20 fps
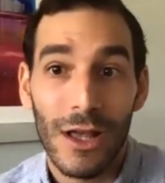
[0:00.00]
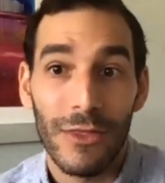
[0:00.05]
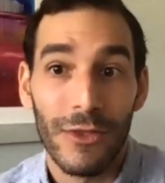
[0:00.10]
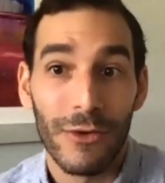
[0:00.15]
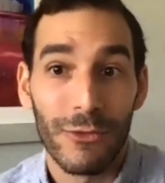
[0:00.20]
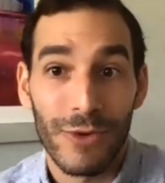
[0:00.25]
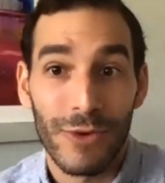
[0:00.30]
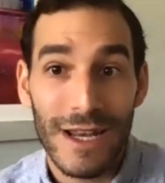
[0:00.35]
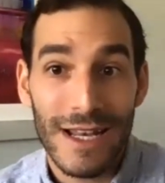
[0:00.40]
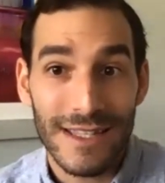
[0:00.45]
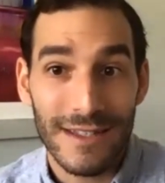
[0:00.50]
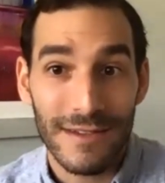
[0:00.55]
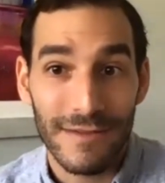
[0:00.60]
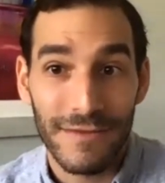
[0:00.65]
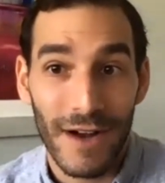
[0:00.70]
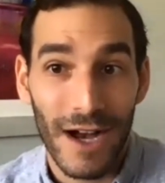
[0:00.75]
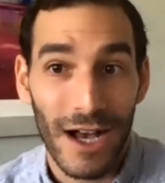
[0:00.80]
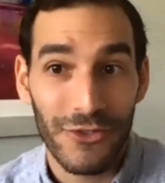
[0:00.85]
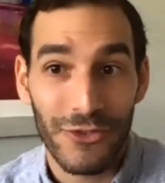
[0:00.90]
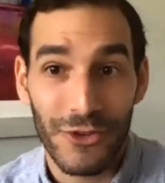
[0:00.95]
the rates of
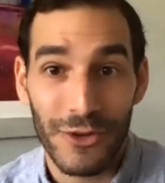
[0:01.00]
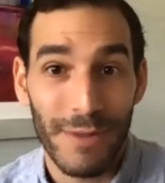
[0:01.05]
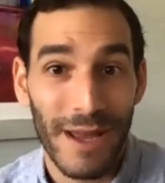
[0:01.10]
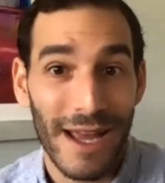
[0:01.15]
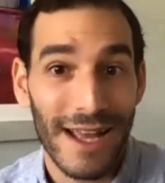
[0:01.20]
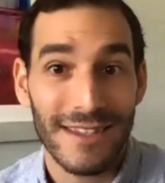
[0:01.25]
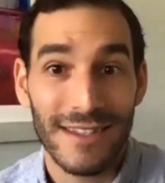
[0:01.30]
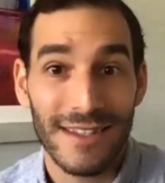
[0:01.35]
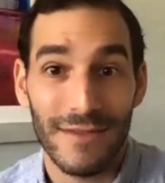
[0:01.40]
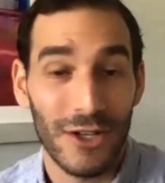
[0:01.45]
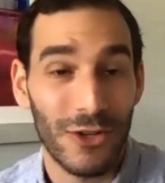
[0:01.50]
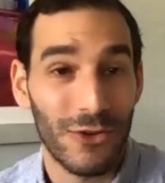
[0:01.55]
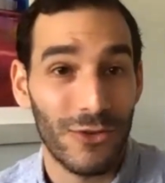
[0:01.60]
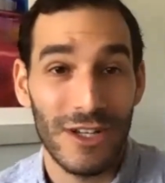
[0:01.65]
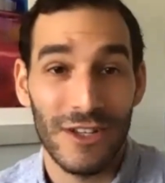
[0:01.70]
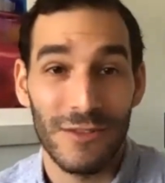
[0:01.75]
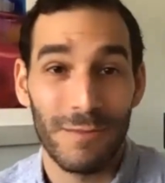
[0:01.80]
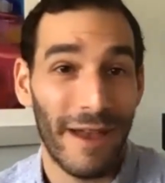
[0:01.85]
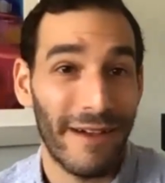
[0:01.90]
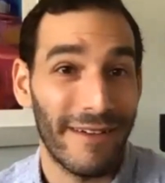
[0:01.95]
fostering pets have
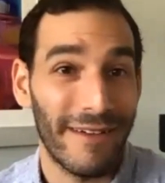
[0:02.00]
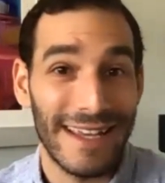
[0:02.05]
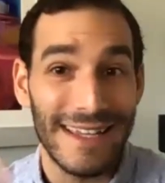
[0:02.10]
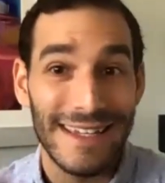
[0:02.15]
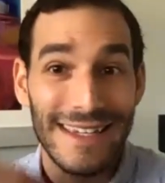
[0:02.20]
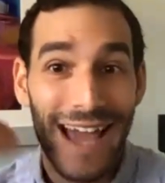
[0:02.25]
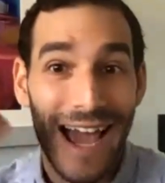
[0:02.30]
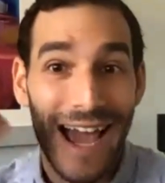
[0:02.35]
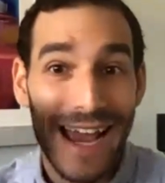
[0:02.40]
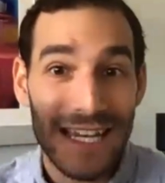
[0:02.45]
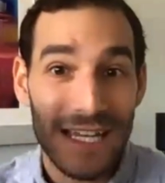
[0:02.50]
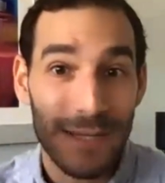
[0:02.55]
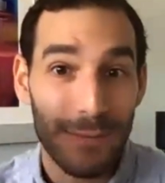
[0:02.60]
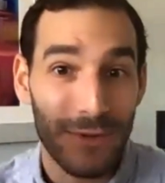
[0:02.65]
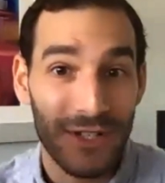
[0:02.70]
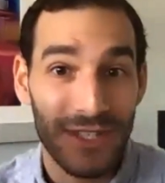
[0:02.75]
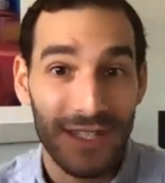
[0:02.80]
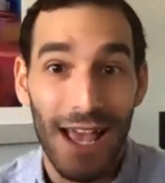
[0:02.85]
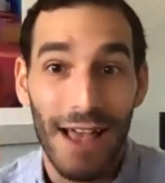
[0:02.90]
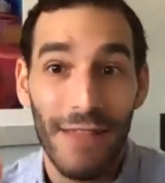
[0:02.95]
increased by like
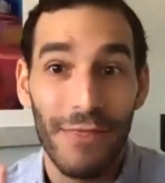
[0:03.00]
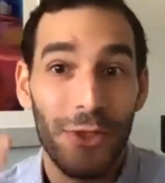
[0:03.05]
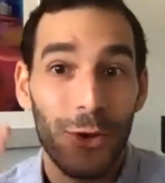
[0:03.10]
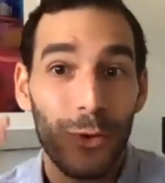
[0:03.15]
90%.